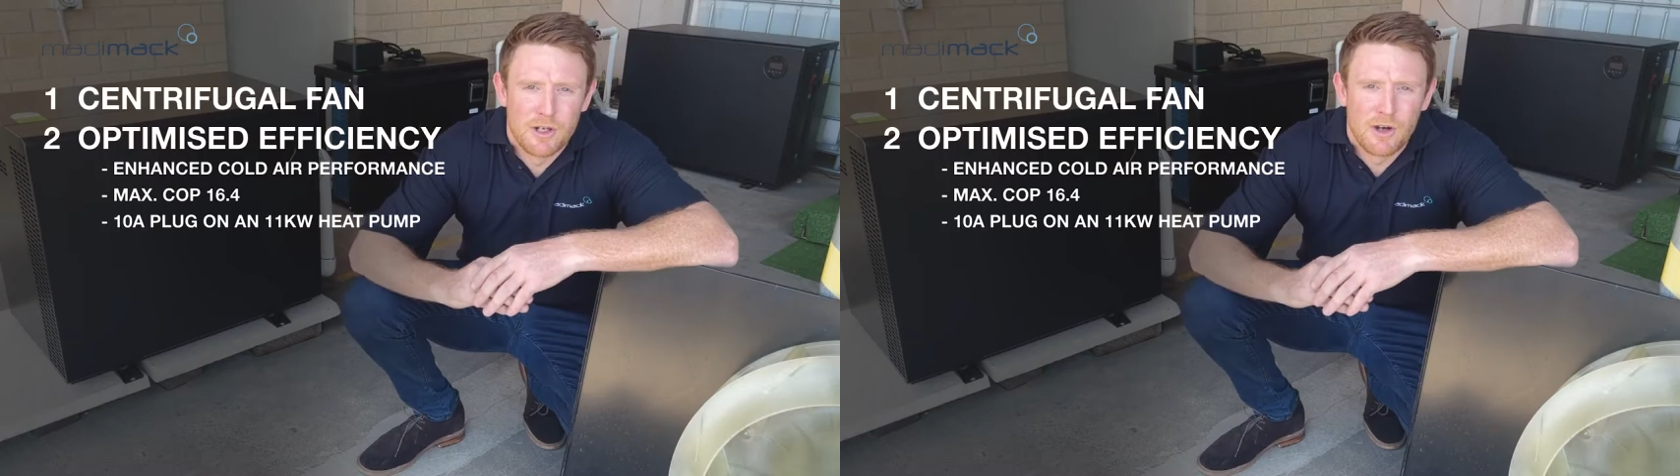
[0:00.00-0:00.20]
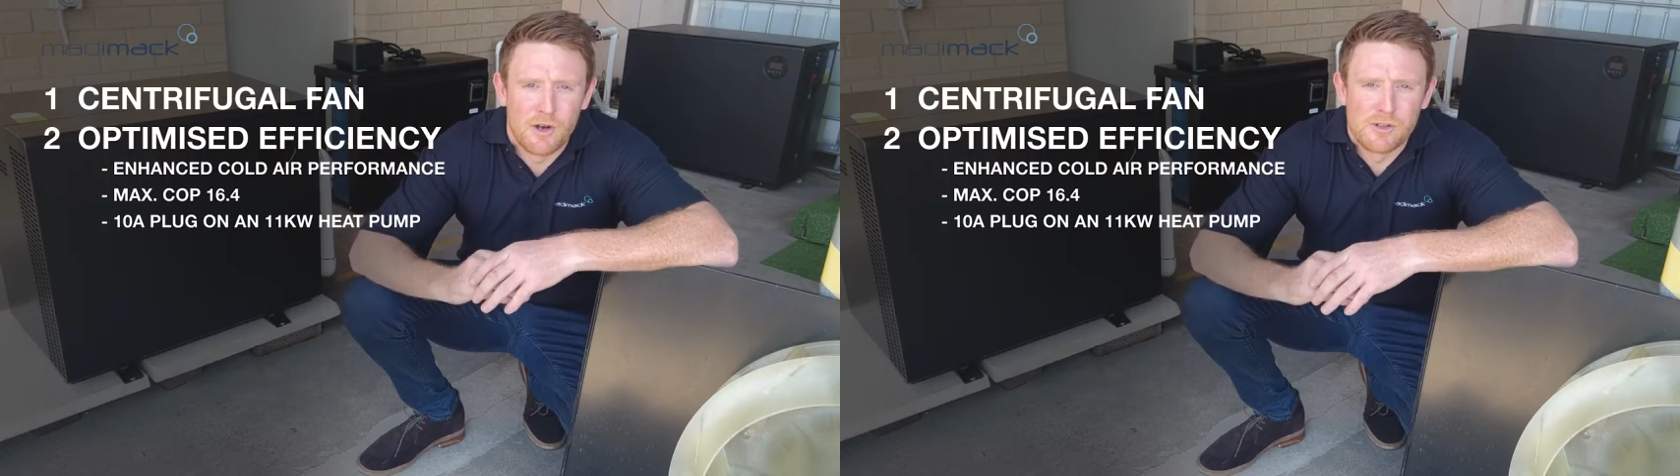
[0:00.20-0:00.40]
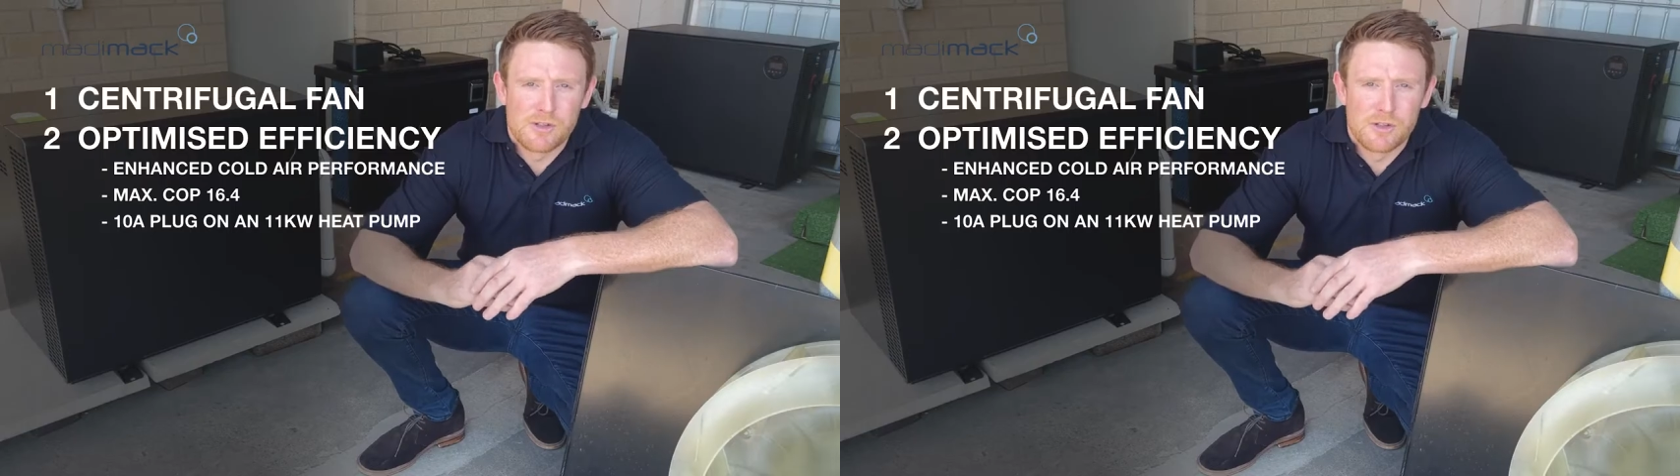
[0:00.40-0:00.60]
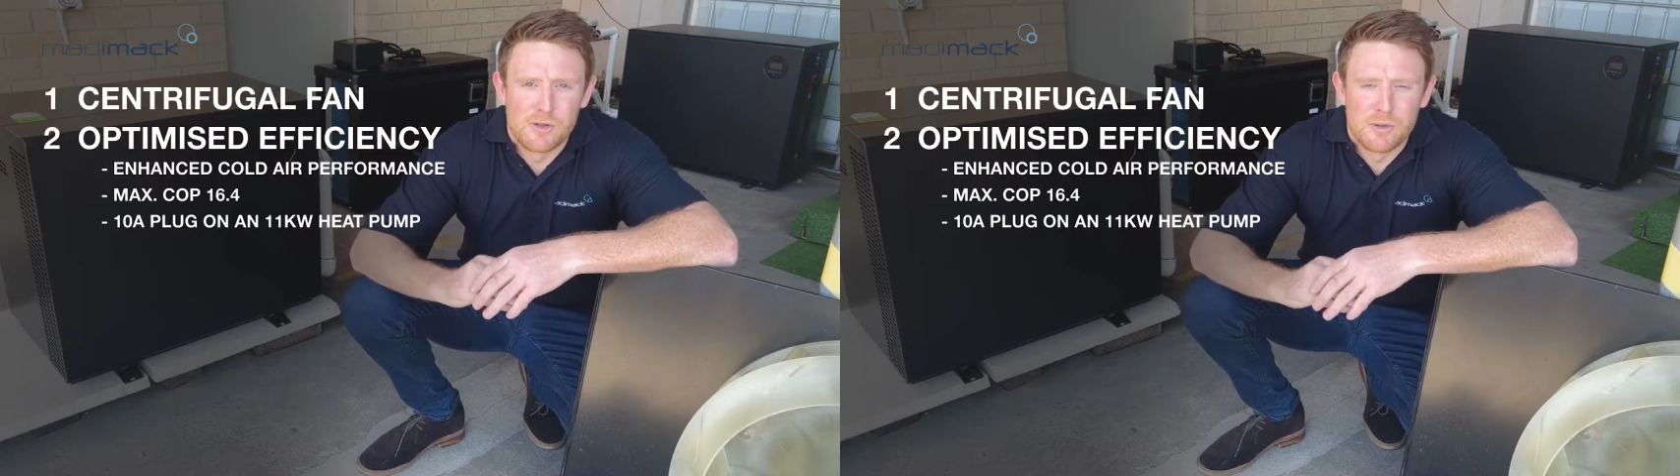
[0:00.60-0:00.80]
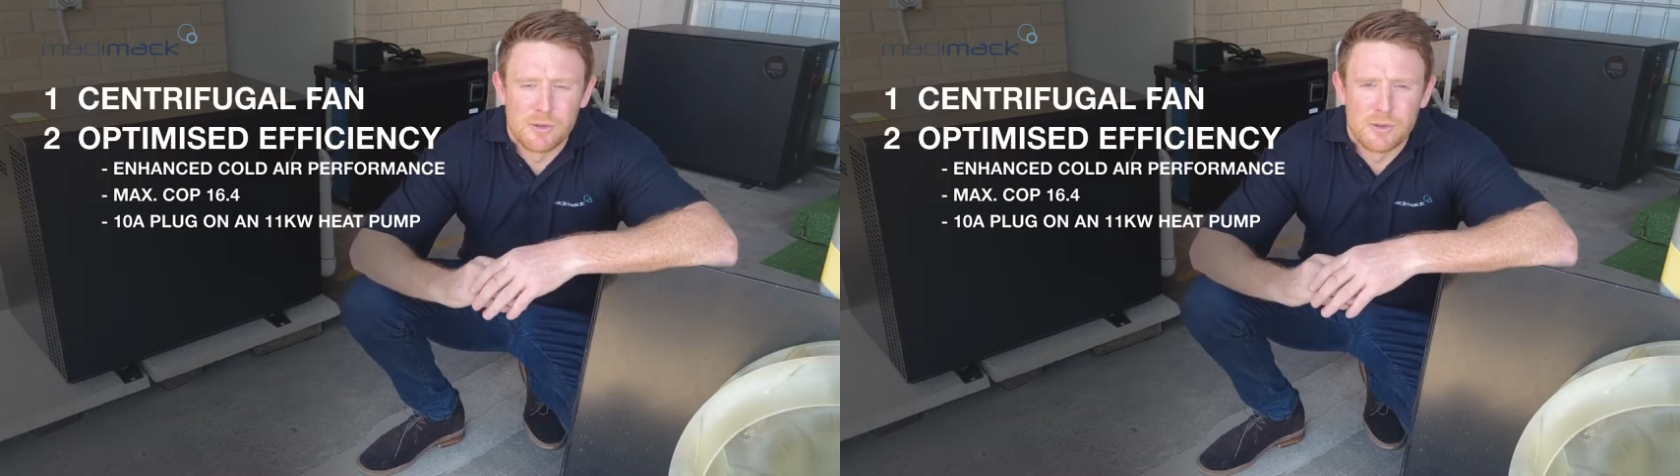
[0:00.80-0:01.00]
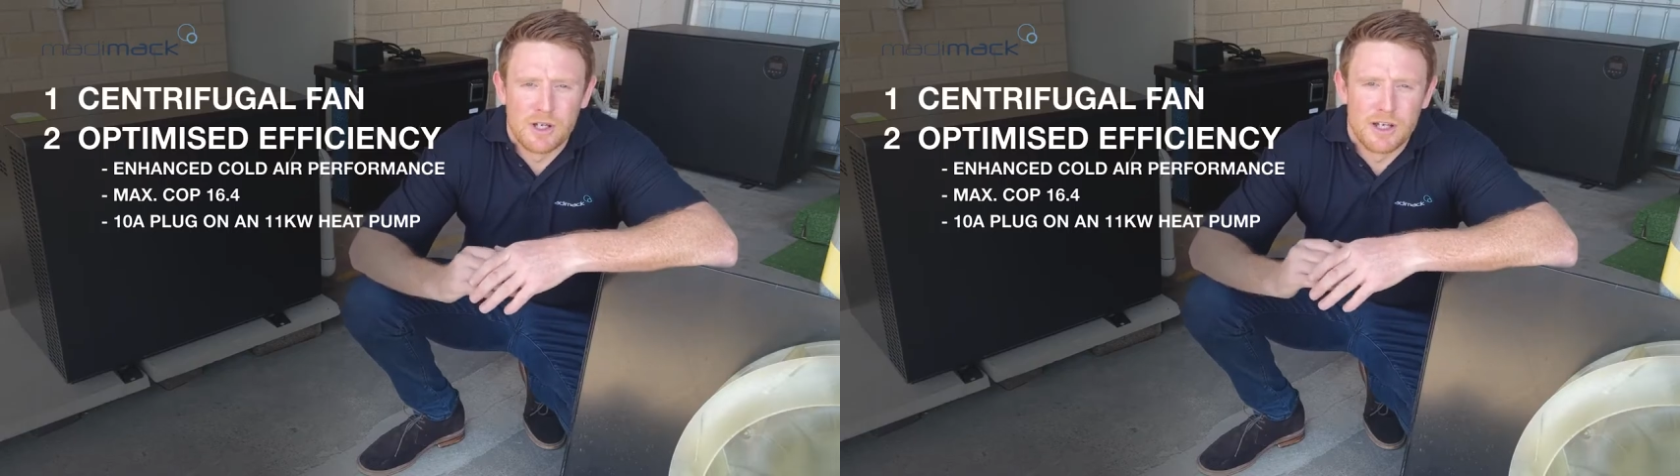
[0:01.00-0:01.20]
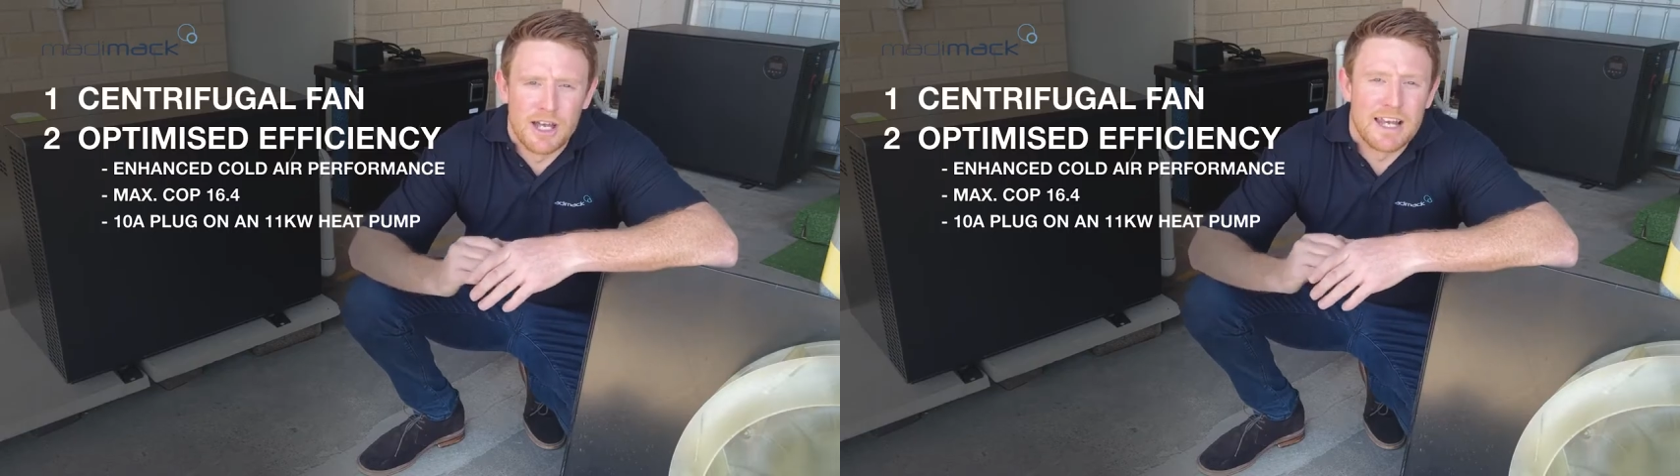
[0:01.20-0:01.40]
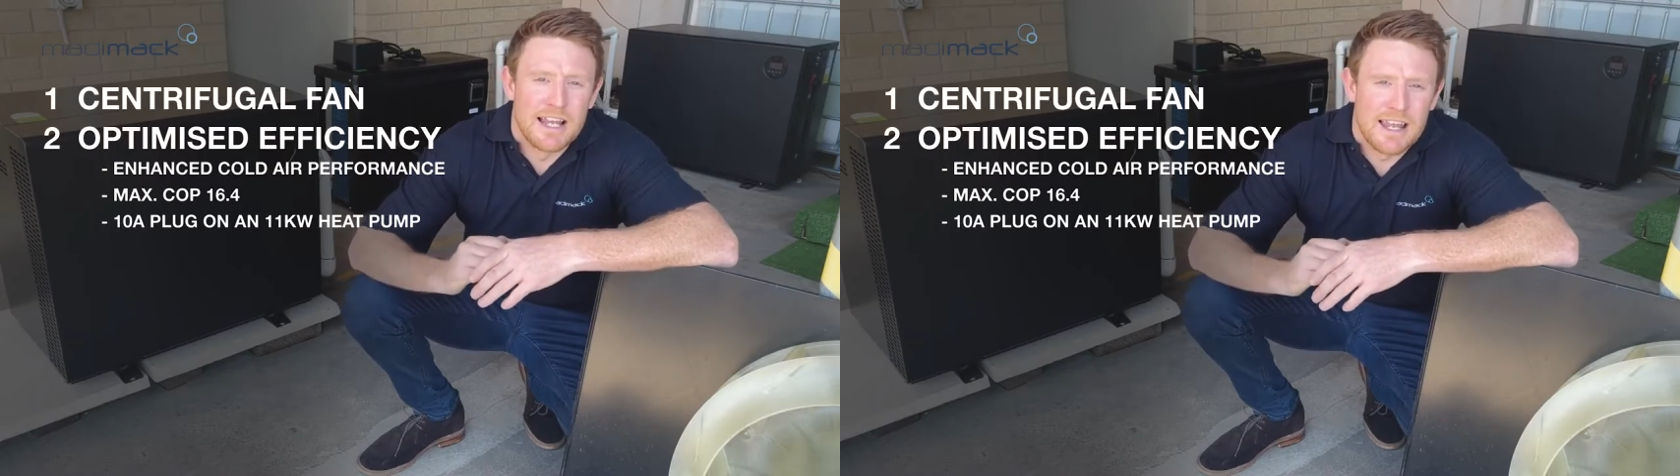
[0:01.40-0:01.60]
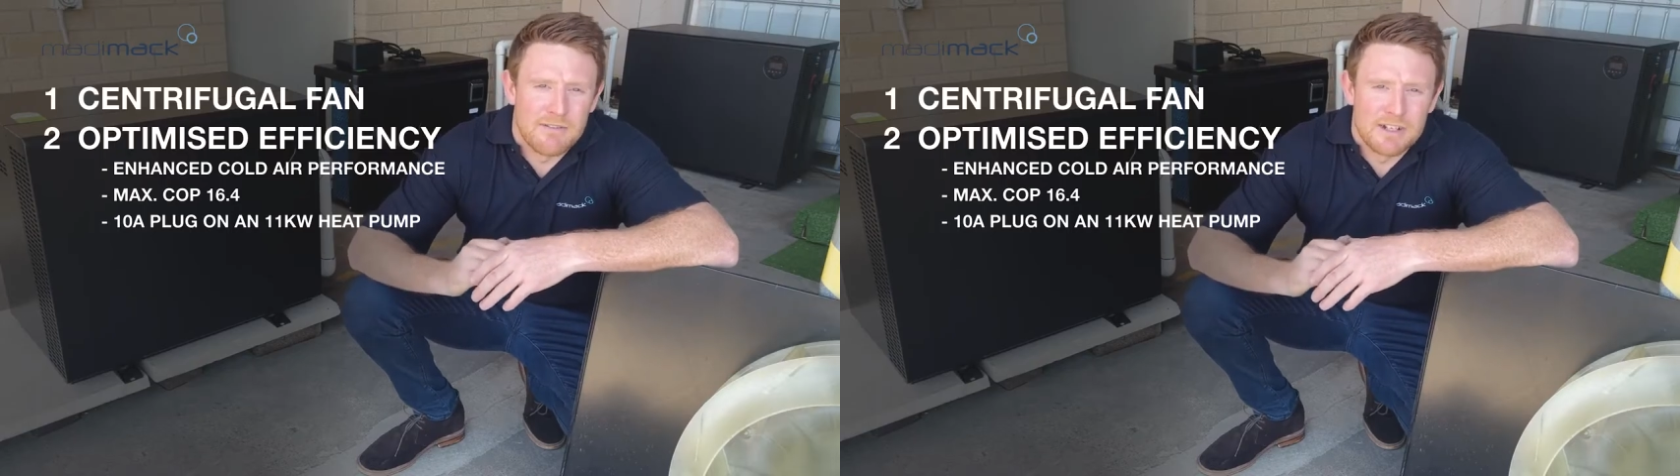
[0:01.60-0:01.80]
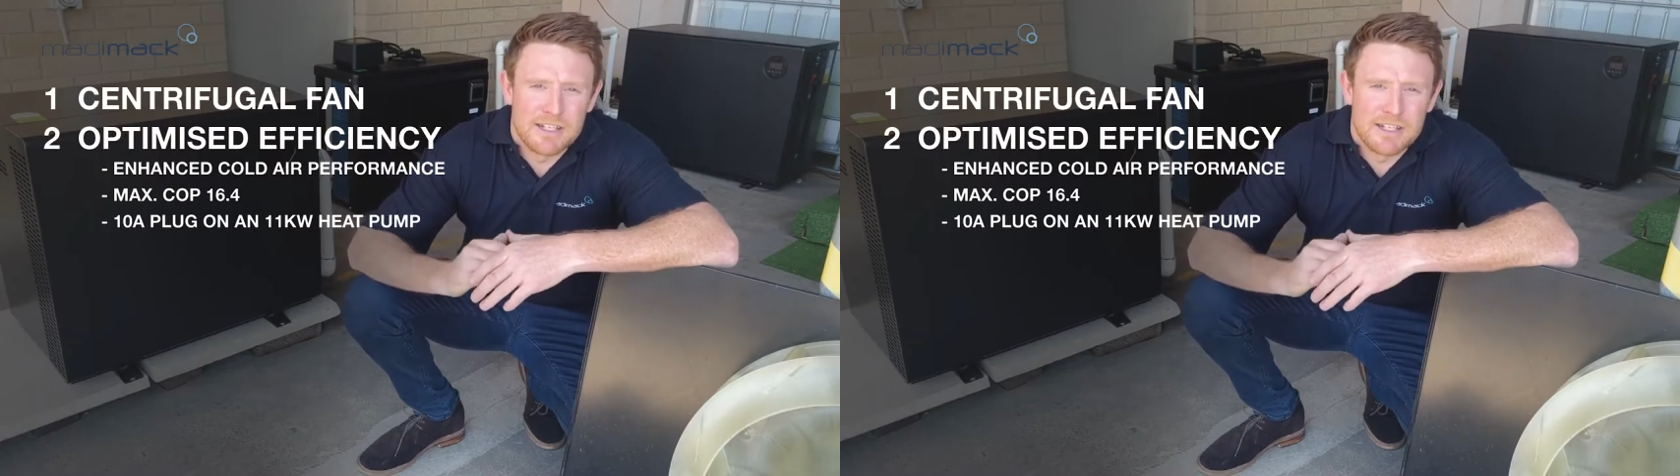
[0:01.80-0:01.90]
onto an 11